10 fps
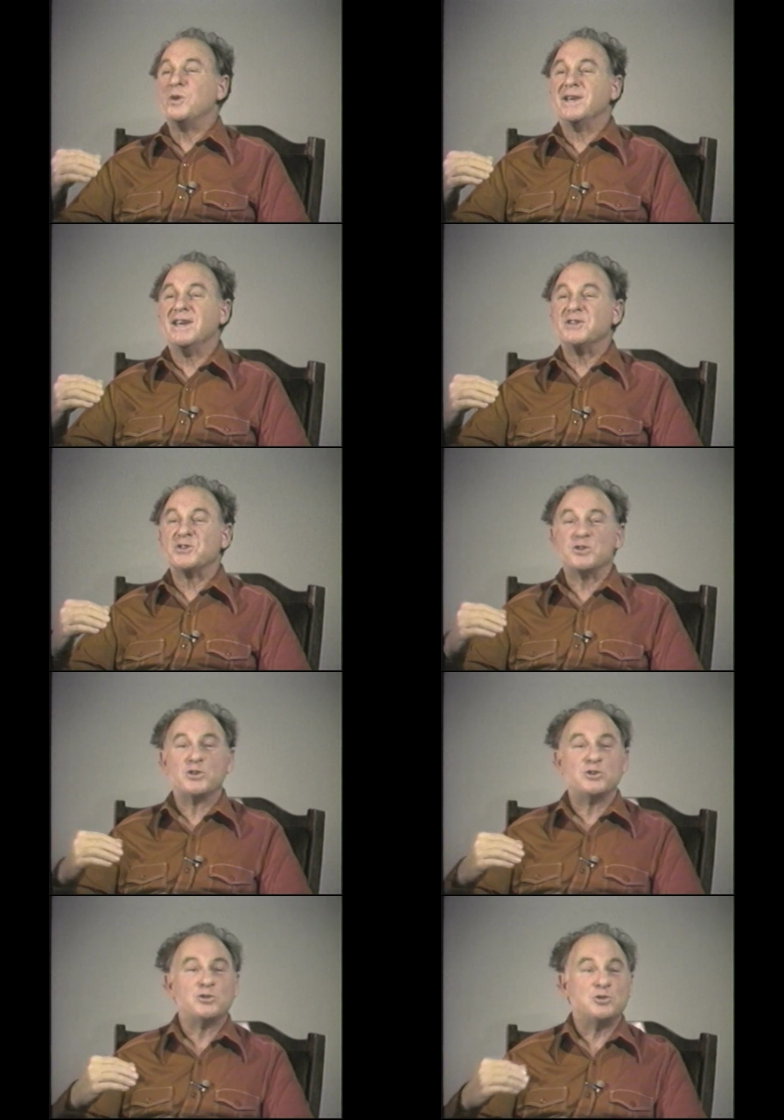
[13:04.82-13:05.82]
against
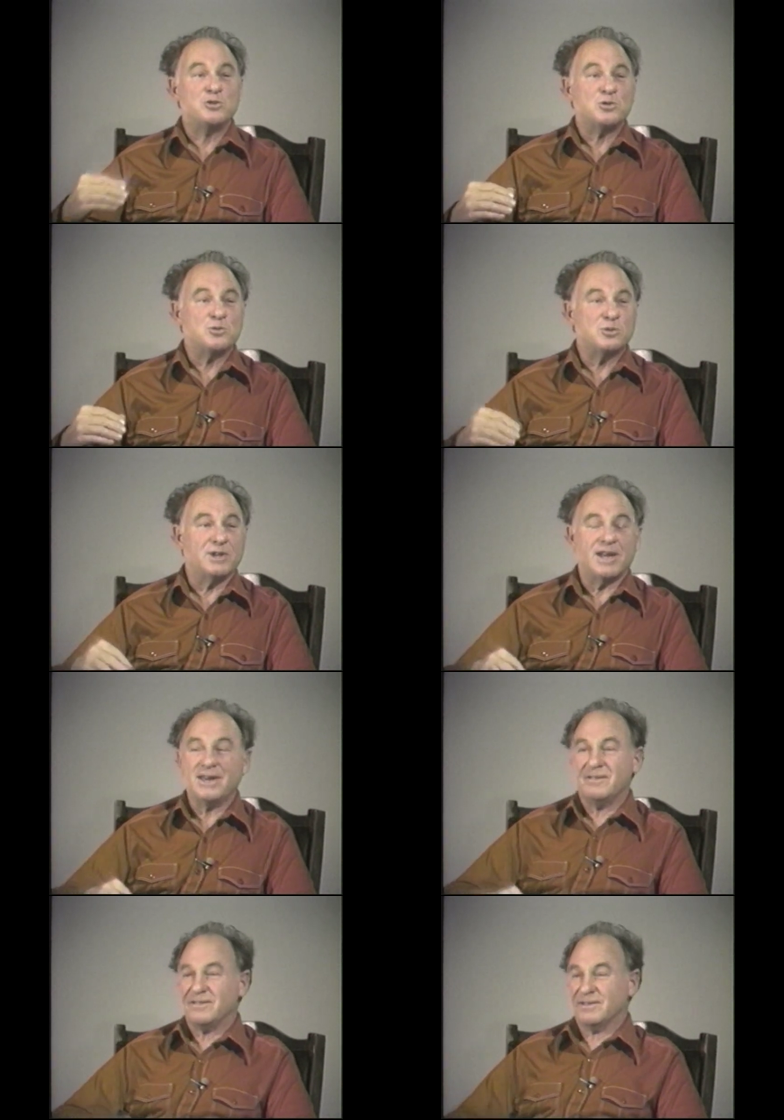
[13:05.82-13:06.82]
your usual
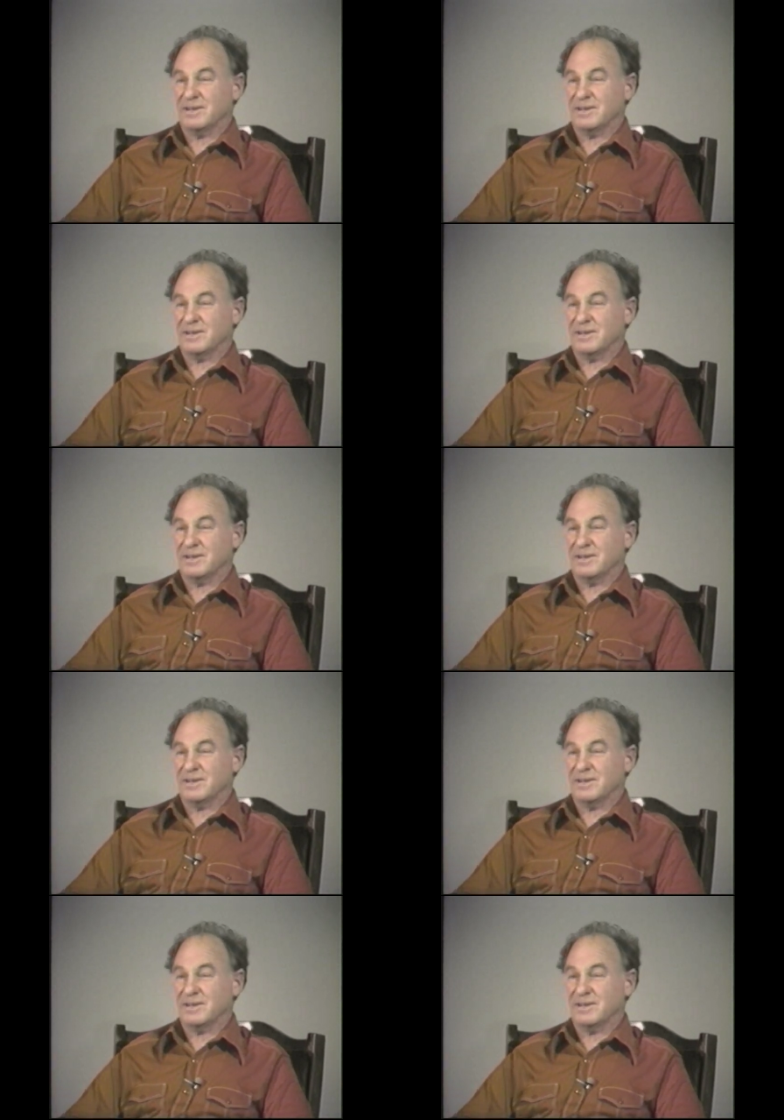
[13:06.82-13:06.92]
life?